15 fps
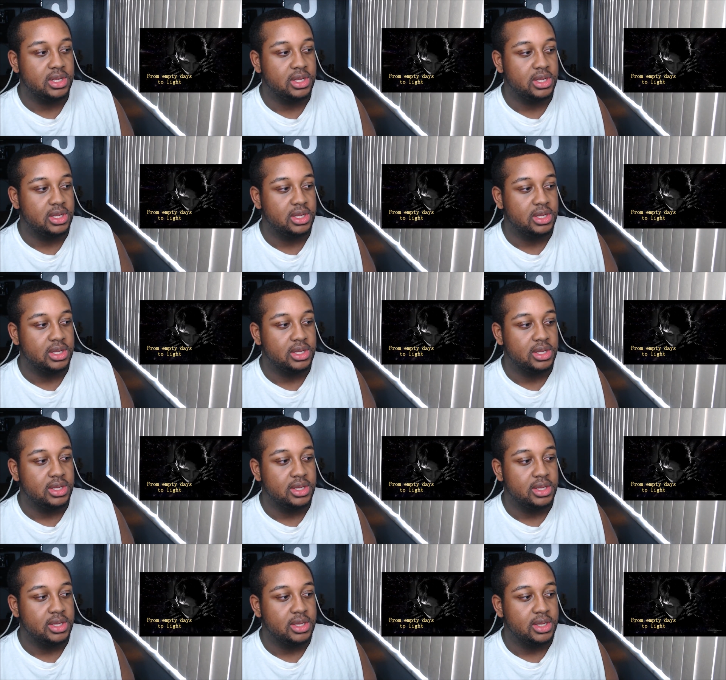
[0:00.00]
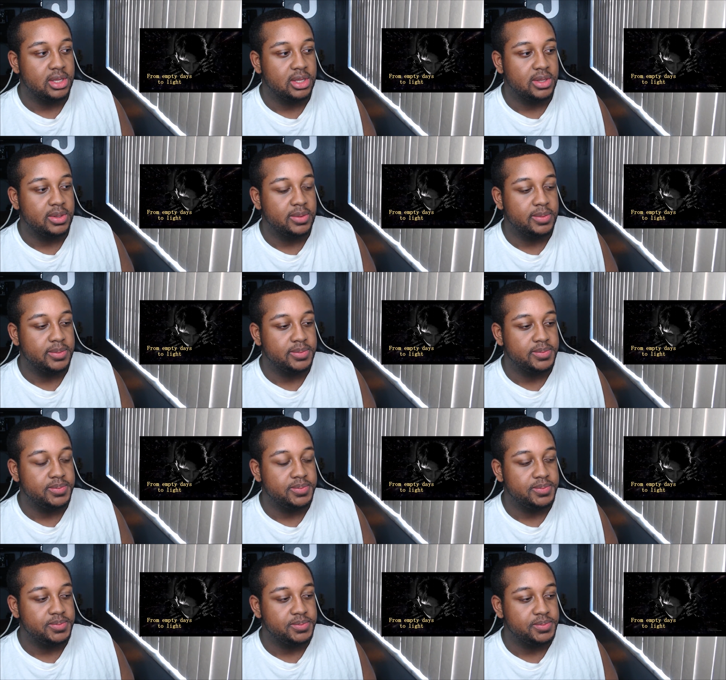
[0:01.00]

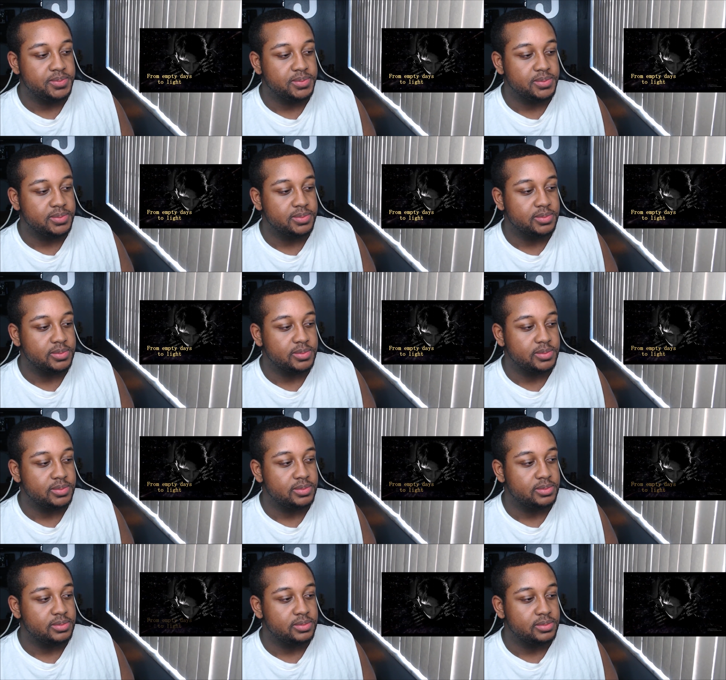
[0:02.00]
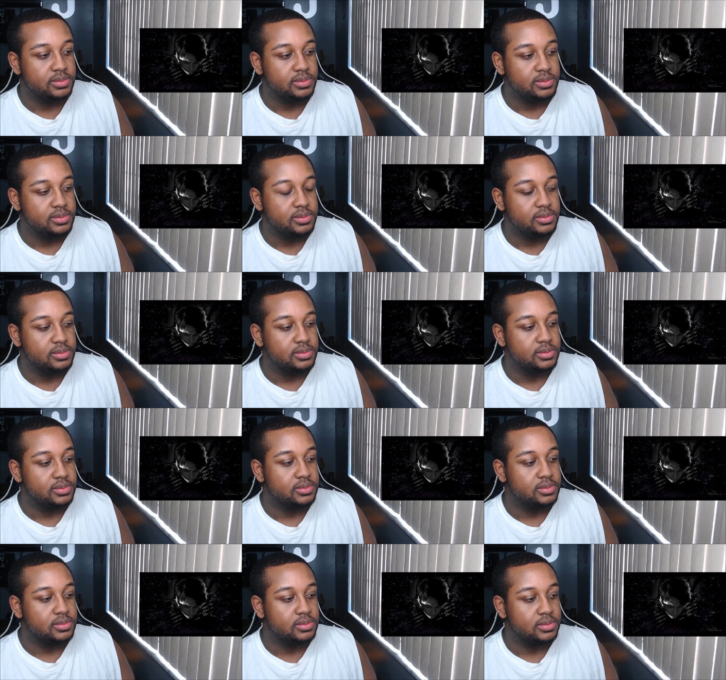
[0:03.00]

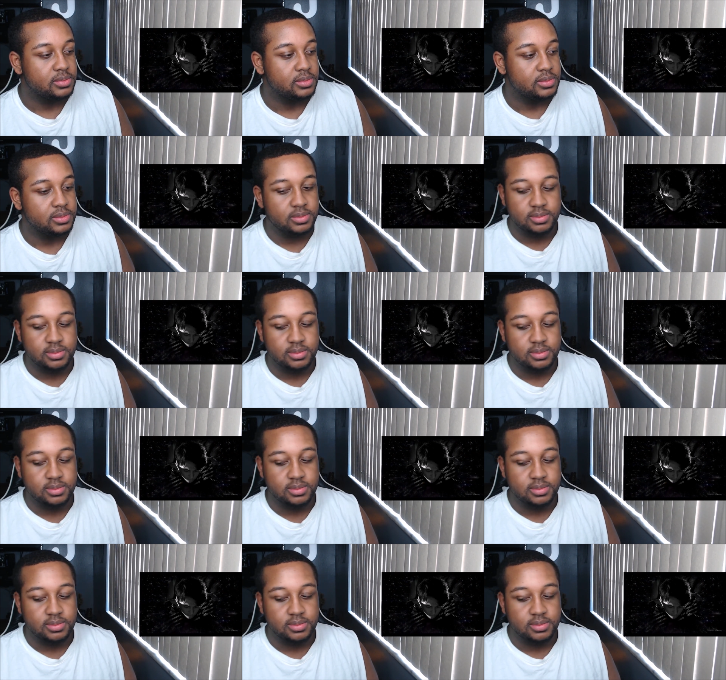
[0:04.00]
(no one is talking)